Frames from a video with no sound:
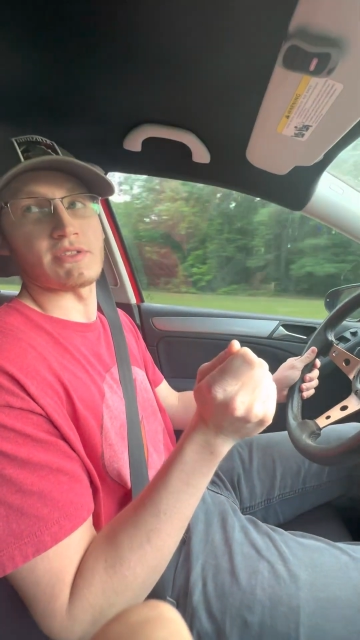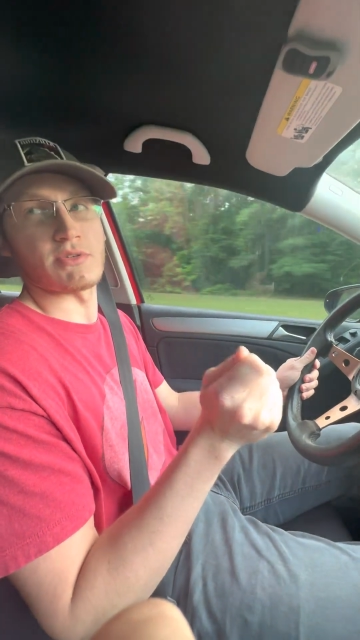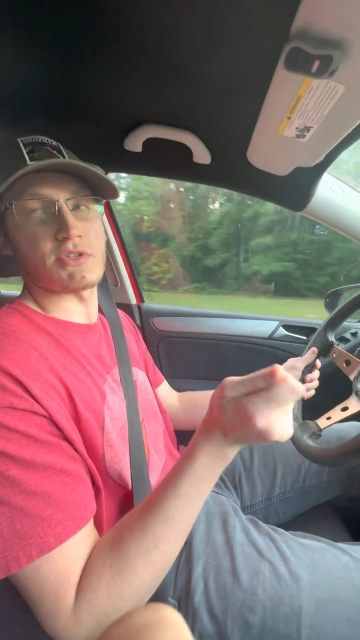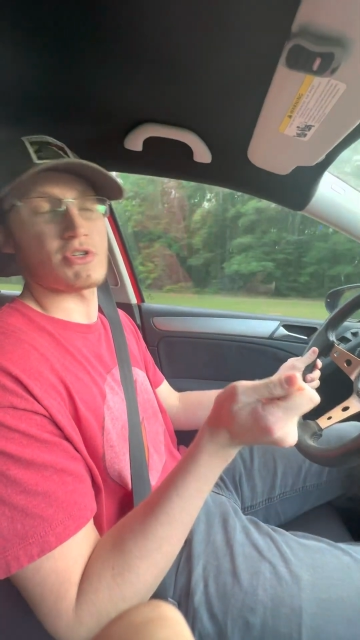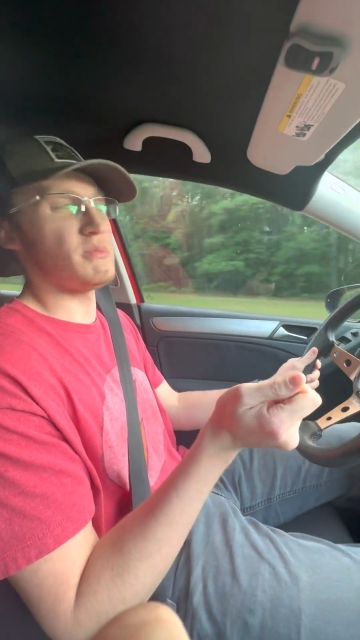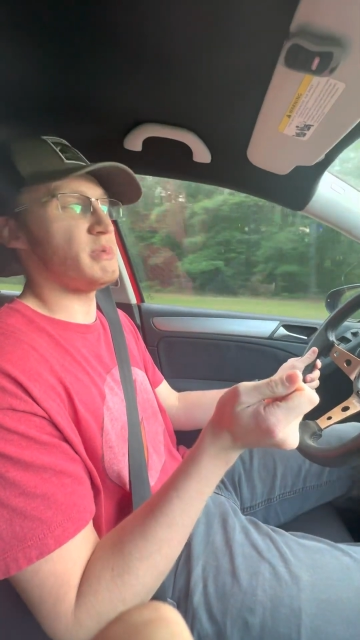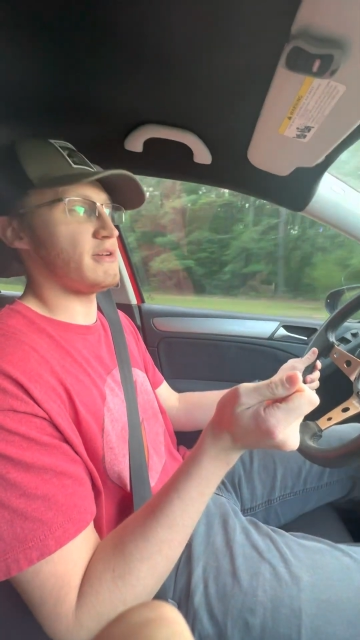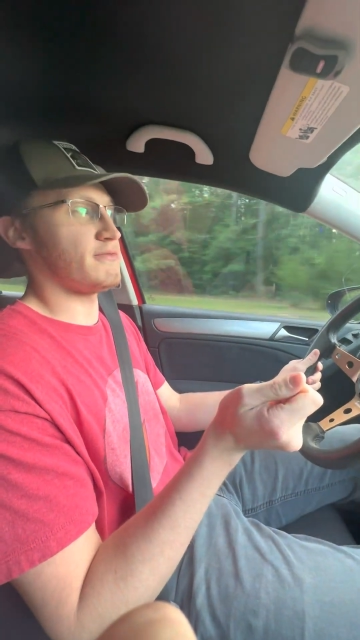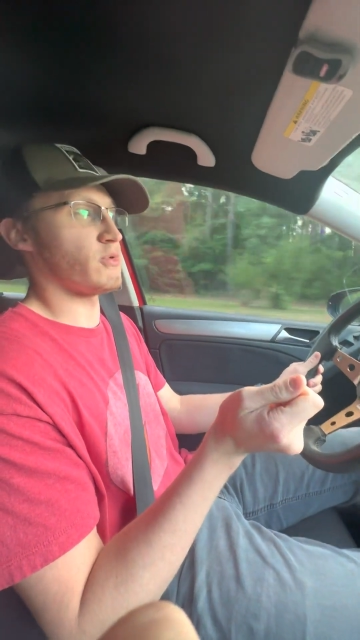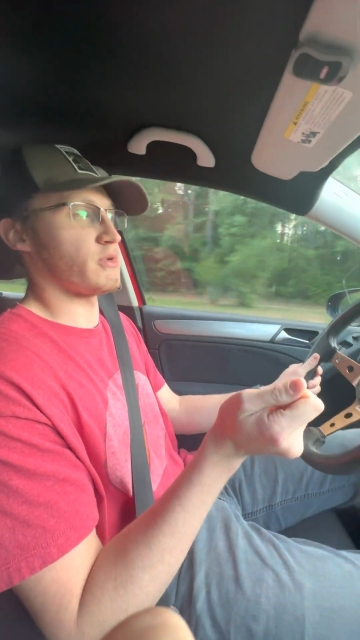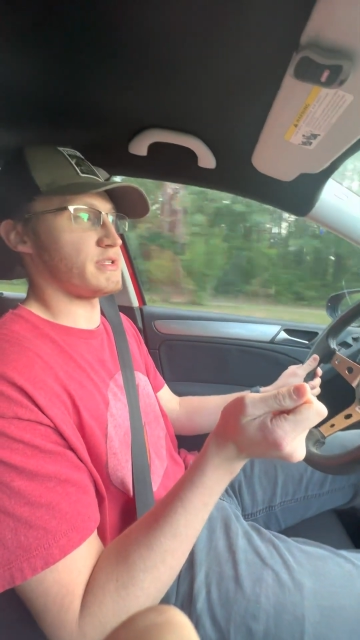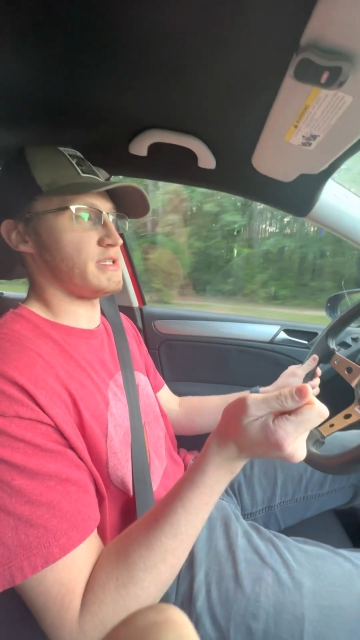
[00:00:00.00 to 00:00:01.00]
so it should be at
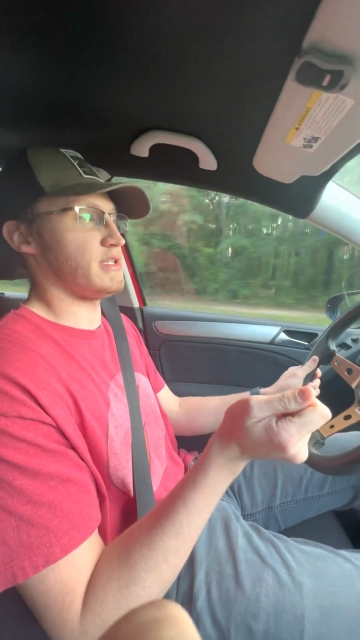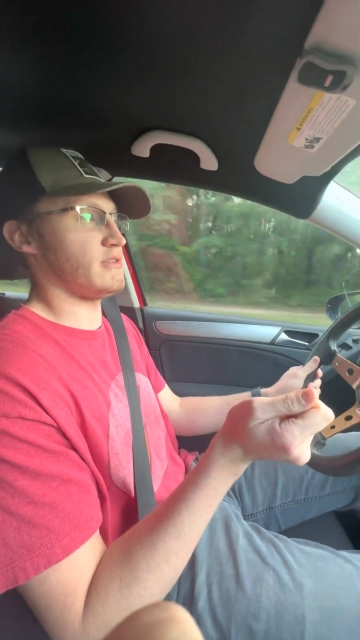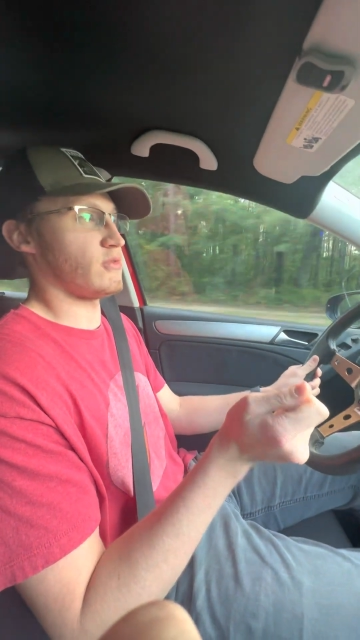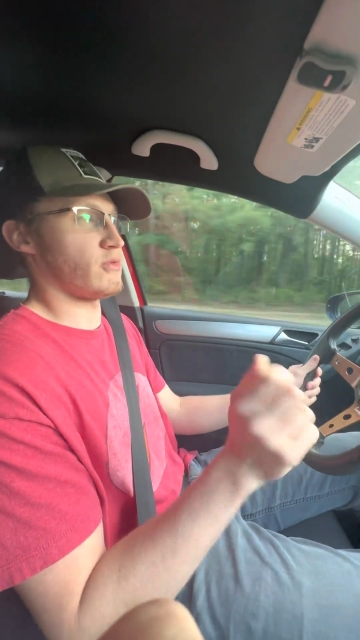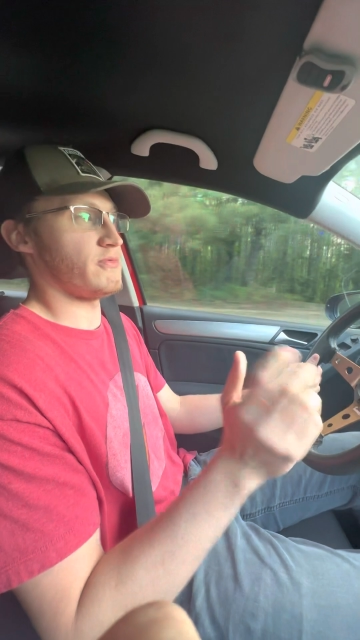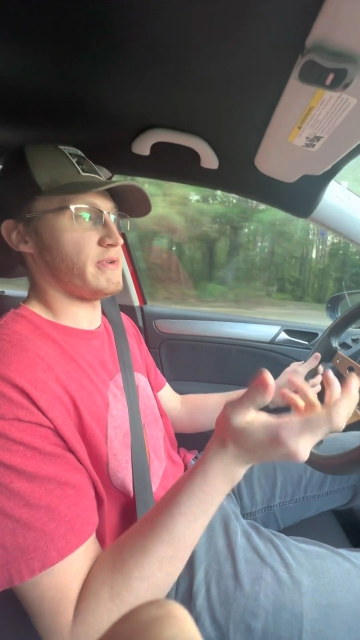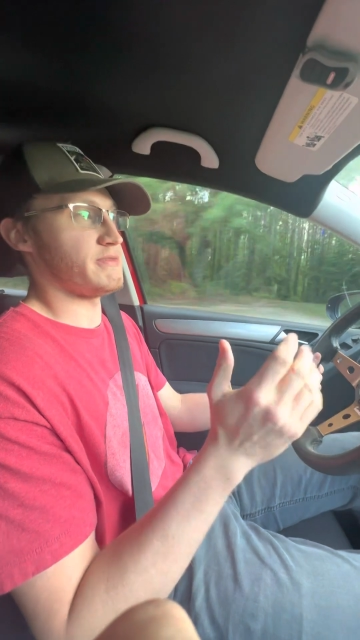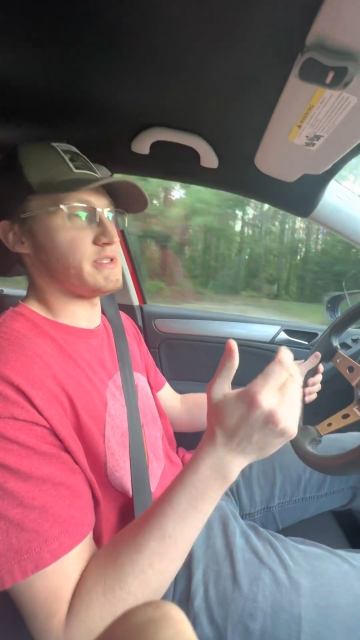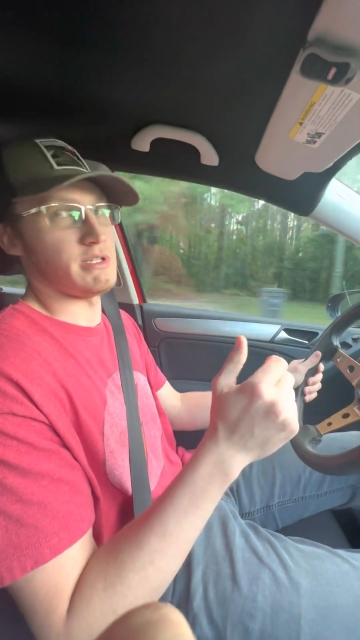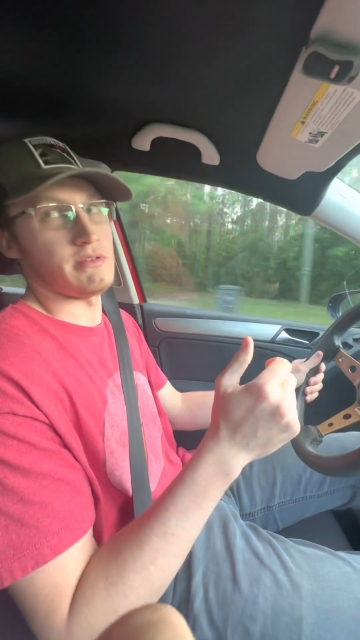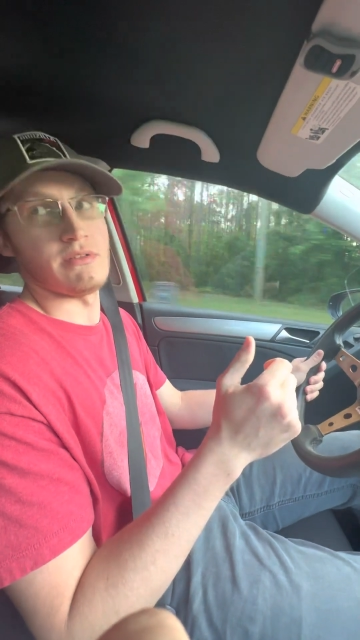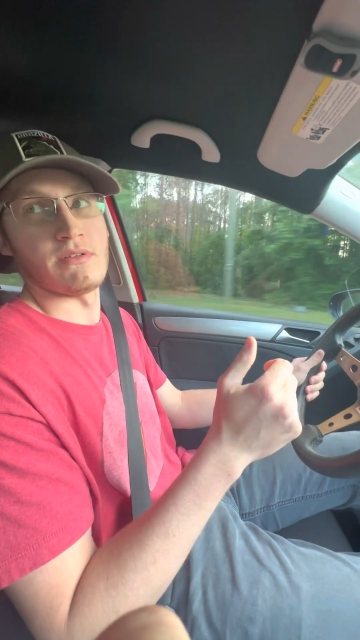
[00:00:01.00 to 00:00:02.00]
14 or
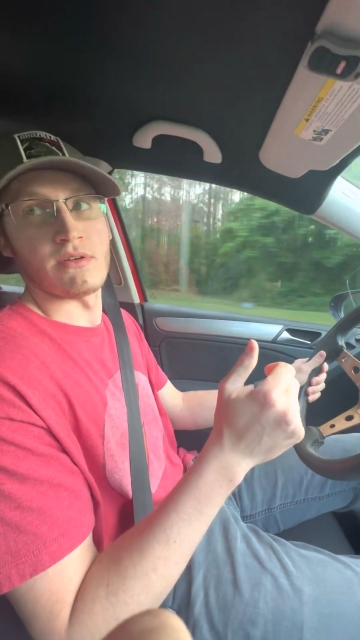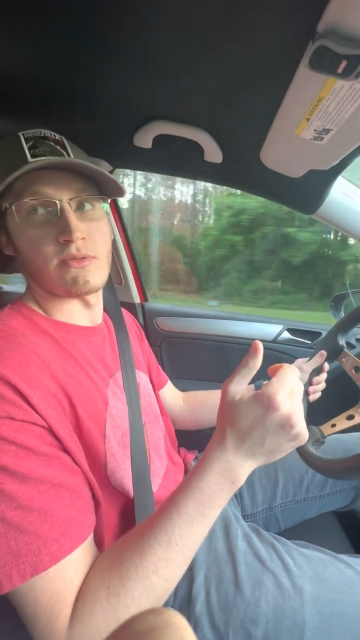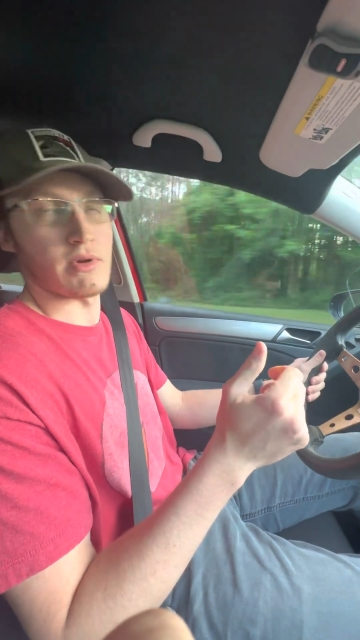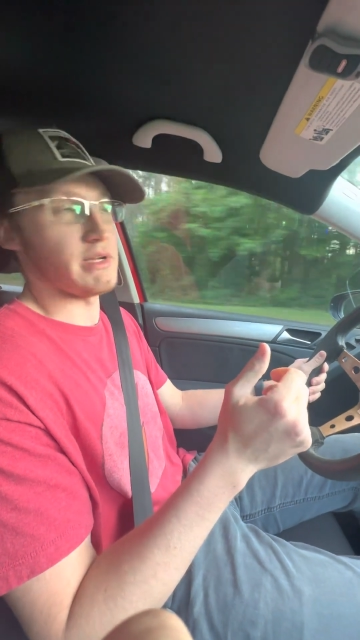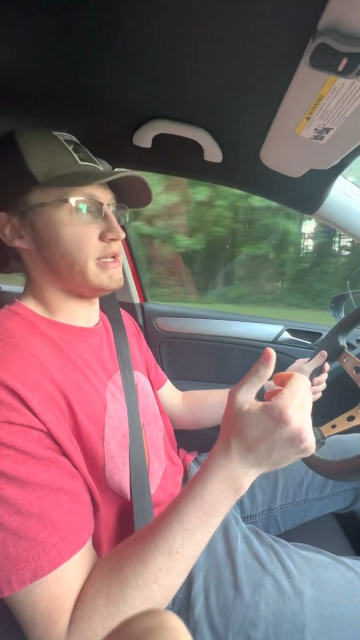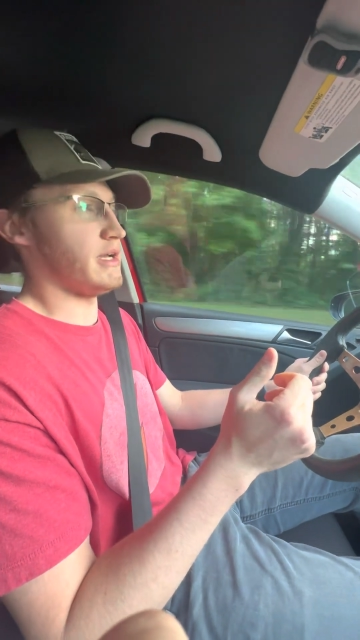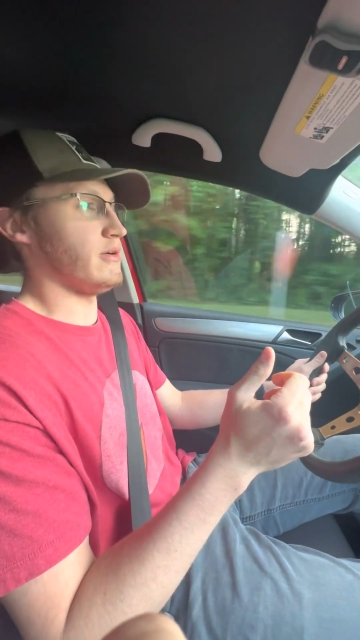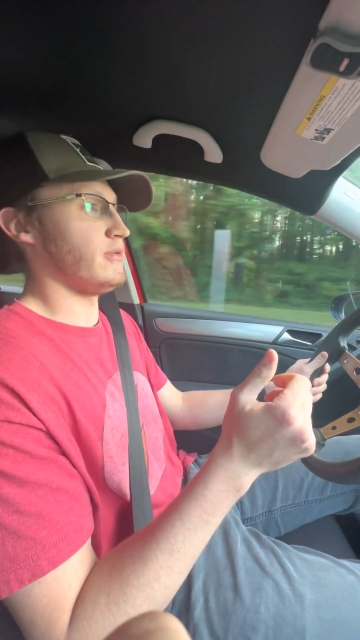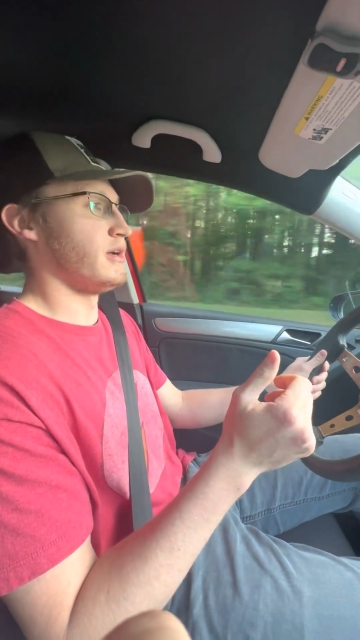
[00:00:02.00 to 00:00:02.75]
15 right now.